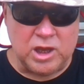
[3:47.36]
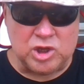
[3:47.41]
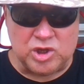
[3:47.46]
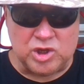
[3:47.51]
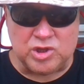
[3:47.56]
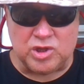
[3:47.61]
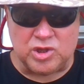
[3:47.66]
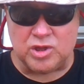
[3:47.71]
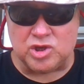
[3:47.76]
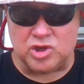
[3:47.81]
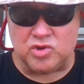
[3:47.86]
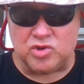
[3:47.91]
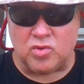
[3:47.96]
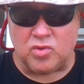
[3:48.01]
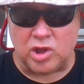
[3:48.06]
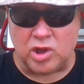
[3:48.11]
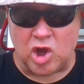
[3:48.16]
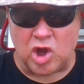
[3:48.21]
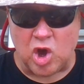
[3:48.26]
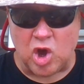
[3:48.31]
Jesus is your
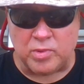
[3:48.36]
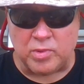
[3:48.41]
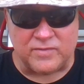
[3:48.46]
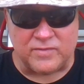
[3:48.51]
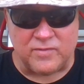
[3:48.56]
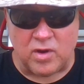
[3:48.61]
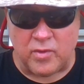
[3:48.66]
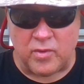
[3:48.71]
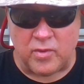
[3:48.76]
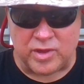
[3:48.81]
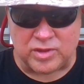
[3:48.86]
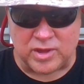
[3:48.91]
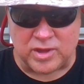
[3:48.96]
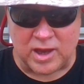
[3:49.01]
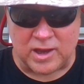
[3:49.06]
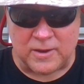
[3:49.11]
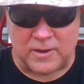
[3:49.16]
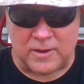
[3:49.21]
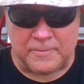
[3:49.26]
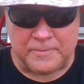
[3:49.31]
only hope, as I've always
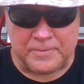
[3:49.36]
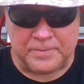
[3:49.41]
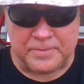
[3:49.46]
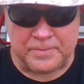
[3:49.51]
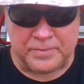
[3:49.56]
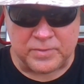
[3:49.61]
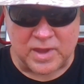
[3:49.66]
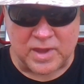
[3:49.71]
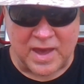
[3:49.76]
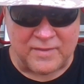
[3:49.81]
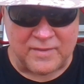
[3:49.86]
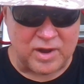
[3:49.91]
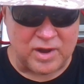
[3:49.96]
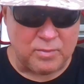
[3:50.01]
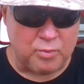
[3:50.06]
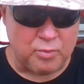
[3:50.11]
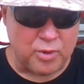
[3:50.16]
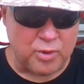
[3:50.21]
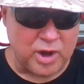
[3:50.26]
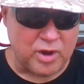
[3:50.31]
said. I've got
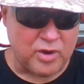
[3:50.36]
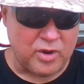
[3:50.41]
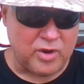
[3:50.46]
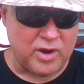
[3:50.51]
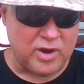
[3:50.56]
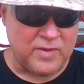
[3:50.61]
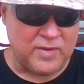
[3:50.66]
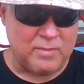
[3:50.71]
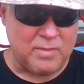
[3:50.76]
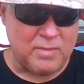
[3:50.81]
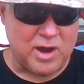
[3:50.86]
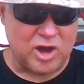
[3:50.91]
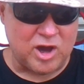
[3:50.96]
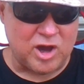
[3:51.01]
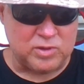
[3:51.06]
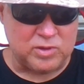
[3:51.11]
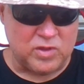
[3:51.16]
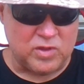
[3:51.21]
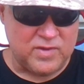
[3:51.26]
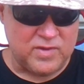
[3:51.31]
a prayer in the box
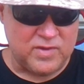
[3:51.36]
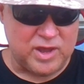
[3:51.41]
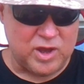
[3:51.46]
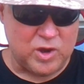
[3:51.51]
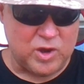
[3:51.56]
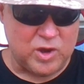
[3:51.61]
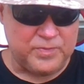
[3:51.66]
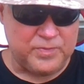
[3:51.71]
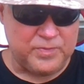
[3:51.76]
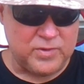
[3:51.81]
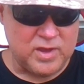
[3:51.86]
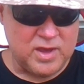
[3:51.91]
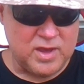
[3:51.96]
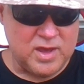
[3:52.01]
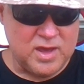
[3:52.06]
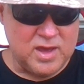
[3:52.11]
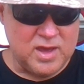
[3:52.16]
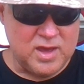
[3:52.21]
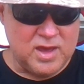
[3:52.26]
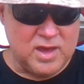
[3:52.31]
below the video,
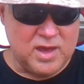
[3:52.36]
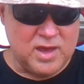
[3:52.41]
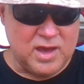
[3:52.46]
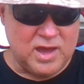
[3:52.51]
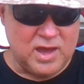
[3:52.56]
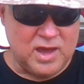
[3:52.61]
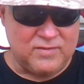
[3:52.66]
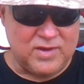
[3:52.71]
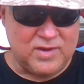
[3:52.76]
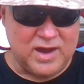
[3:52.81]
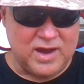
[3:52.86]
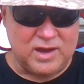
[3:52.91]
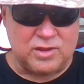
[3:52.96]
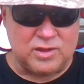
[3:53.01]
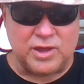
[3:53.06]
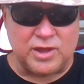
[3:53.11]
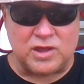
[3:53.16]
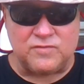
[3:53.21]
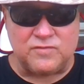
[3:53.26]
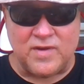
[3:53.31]
and I've got
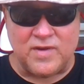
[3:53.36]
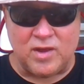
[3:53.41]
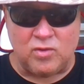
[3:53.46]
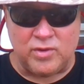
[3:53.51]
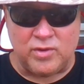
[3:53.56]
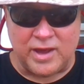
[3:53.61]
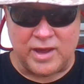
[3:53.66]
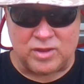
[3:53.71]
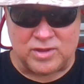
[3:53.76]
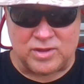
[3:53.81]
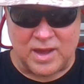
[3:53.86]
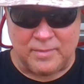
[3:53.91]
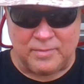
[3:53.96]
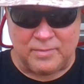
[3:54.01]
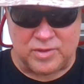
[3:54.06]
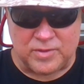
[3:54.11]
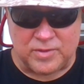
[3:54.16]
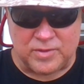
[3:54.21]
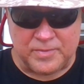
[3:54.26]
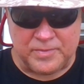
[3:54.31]
6 vital next
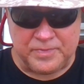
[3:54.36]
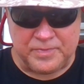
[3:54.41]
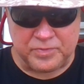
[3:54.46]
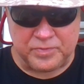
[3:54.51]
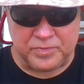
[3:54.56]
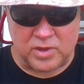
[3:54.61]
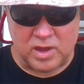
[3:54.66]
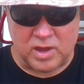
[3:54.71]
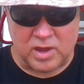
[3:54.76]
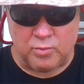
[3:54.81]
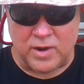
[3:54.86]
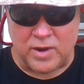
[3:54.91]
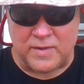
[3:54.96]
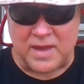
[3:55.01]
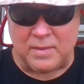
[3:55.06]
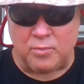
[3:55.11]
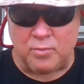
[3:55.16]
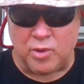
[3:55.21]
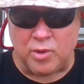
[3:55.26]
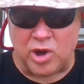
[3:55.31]
steps. Pray
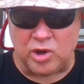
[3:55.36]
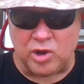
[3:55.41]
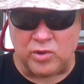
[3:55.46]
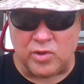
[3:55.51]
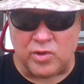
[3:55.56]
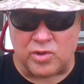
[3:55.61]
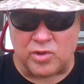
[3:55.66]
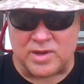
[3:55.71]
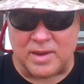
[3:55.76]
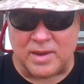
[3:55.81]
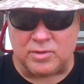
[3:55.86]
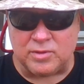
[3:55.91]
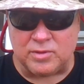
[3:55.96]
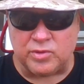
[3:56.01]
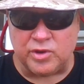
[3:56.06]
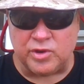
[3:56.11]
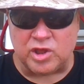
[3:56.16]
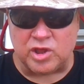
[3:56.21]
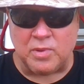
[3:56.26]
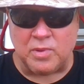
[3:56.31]
that prayer, do those steps as
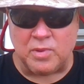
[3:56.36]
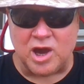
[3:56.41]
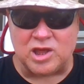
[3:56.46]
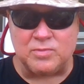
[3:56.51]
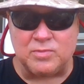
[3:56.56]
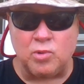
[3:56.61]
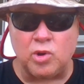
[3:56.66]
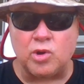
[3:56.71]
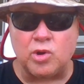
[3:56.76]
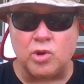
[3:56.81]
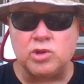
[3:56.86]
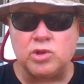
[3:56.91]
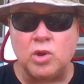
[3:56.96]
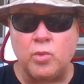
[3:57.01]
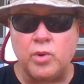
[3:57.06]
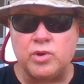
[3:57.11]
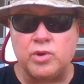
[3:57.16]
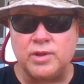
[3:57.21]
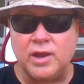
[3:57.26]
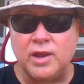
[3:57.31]
soon as possible, because no
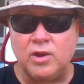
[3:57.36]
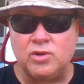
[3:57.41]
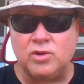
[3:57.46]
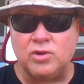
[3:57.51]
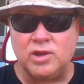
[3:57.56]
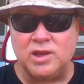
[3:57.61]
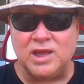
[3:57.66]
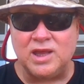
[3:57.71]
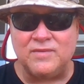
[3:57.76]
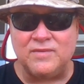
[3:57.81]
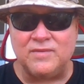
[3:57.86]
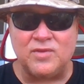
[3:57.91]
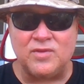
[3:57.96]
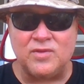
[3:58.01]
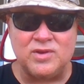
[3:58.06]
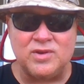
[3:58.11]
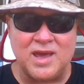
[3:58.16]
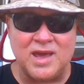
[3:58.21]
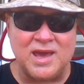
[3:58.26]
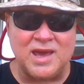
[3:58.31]
one is guaranteed even
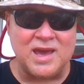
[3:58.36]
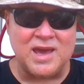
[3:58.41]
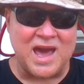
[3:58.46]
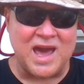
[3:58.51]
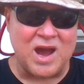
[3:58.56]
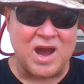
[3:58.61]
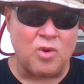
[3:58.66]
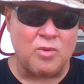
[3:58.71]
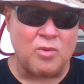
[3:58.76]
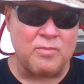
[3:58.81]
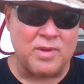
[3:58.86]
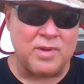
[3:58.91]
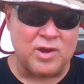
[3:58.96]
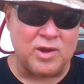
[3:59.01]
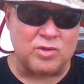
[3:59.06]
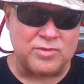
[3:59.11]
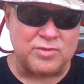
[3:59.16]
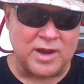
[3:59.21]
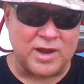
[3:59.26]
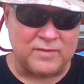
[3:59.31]
another day, hour,
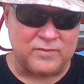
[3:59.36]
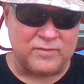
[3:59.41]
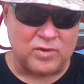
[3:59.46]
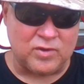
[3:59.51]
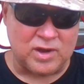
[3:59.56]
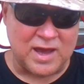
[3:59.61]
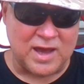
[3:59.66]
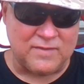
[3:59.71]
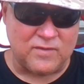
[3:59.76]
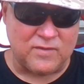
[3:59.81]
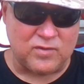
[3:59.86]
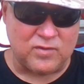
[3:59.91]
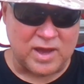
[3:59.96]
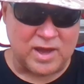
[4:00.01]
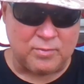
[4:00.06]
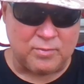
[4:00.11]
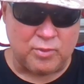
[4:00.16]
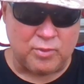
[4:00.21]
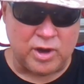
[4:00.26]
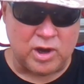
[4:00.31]
minute, or second of your life. If you
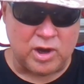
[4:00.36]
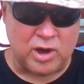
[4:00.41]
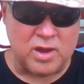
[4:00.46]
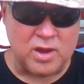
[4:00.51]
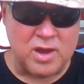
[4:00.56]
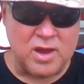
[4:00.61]
like prayer,